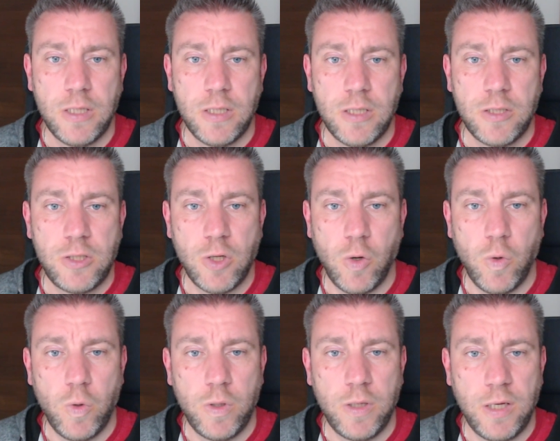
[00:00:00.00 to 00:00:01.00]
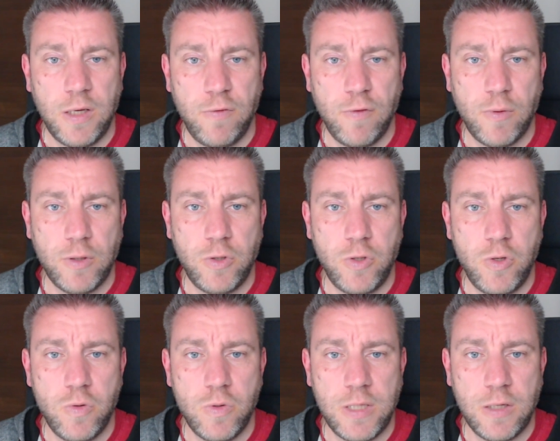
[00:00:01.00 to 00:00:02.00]
So if you want to
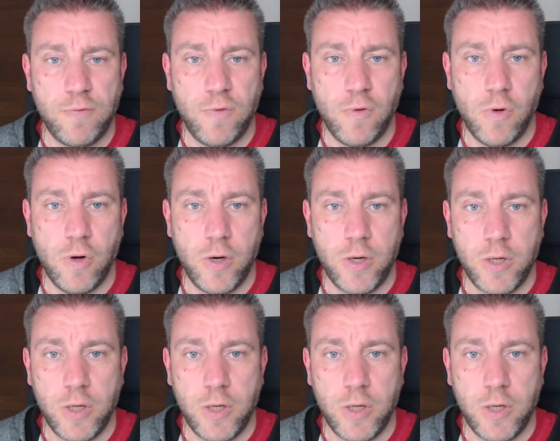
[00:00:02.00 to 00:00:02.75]
use it for